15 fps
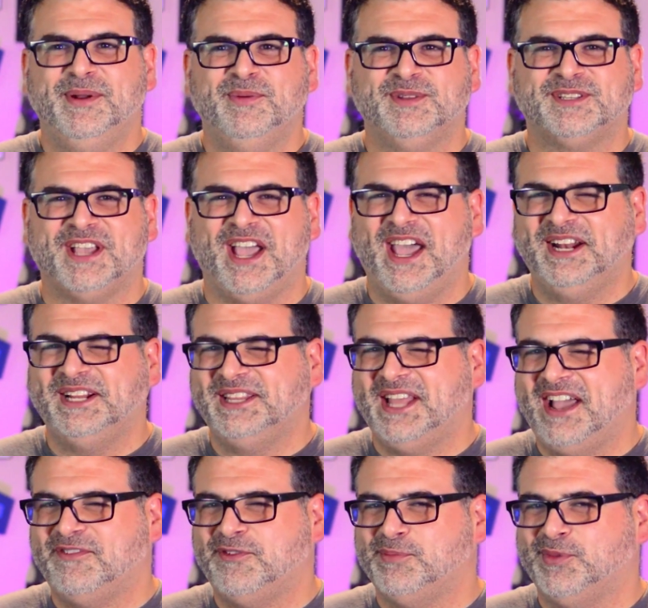I mean, it was kind of
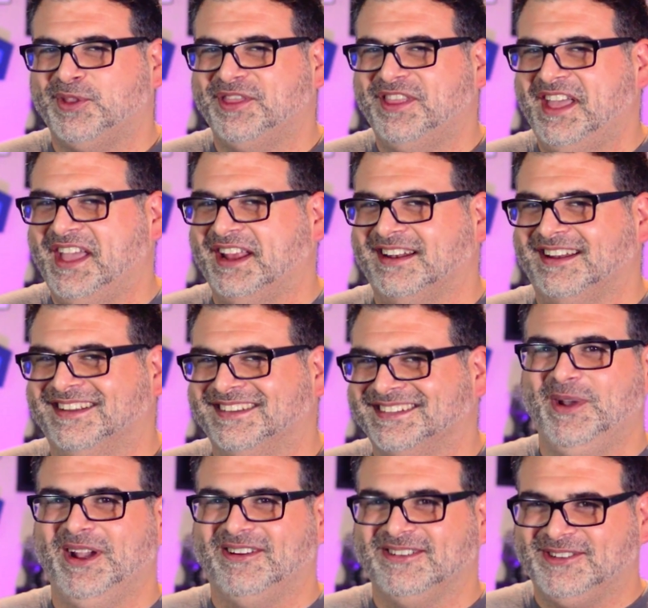laughable then.
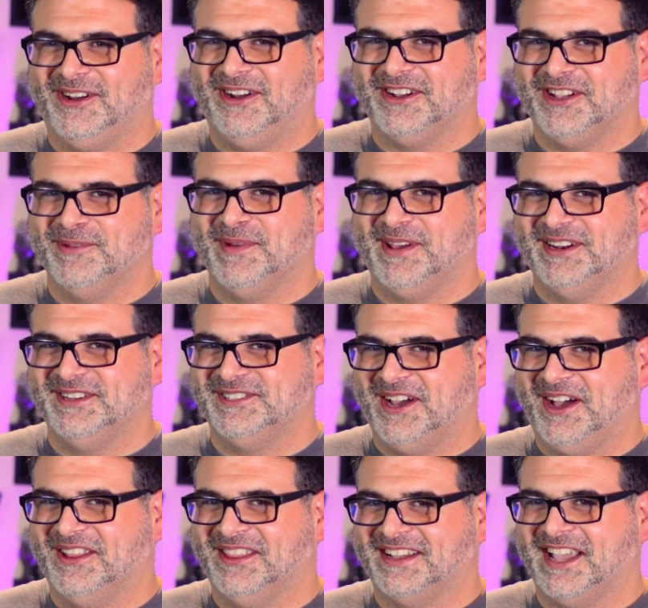We are talking about a
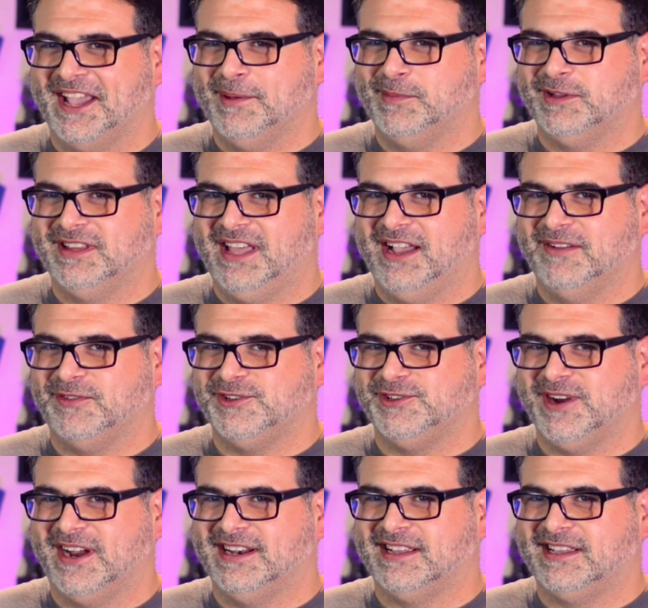doll that came to life and
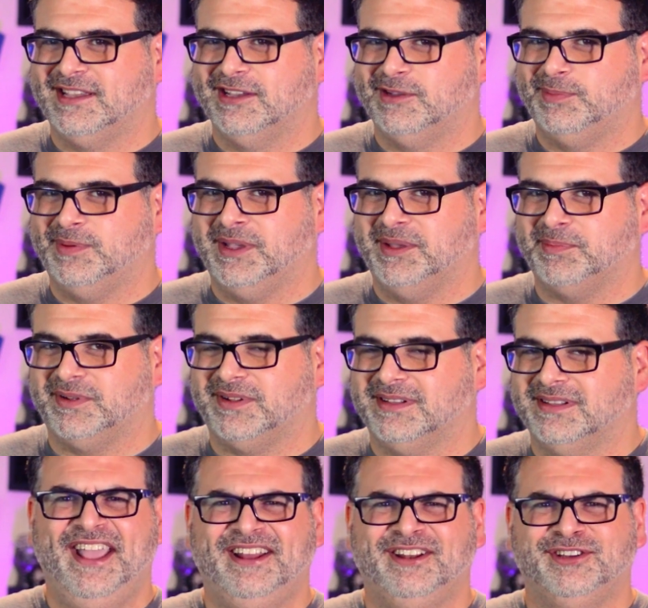tried to kill people.
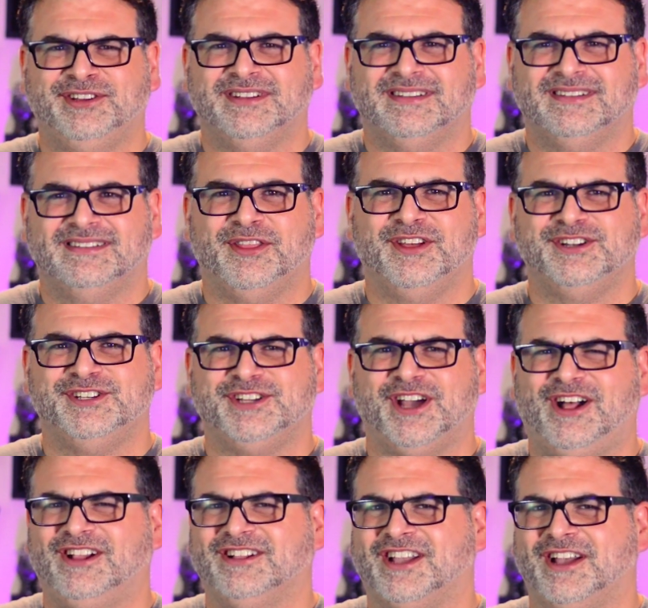And The
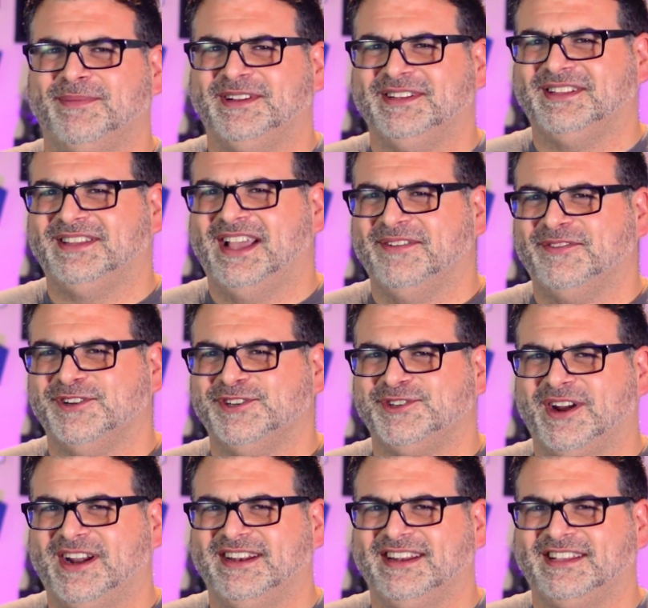doll coming to life and
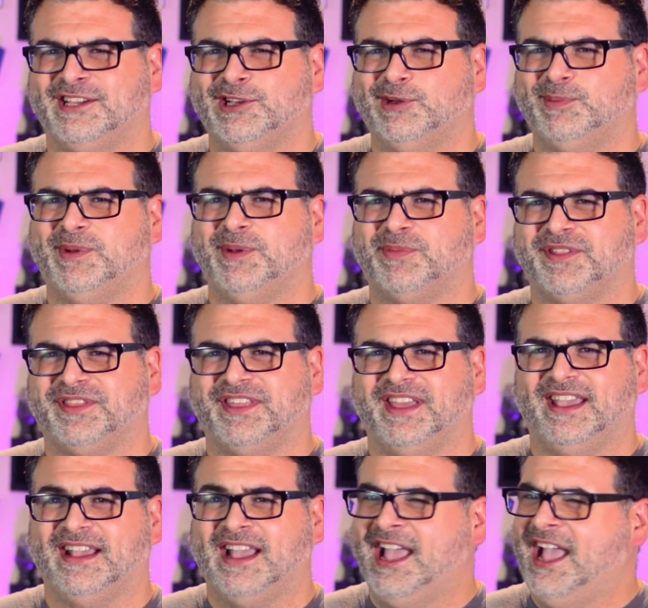trying to kill people
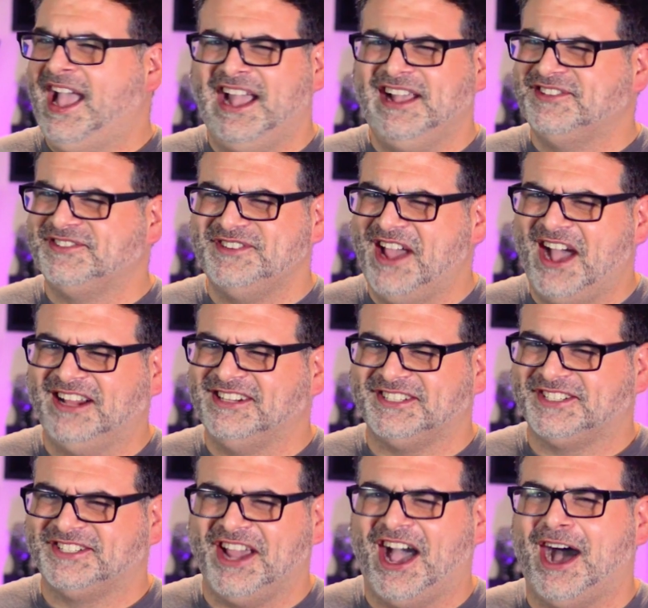thing has not
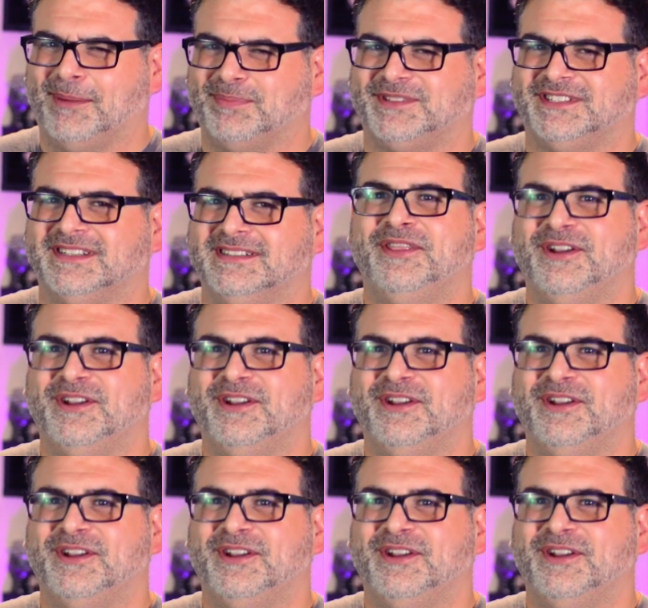stopped.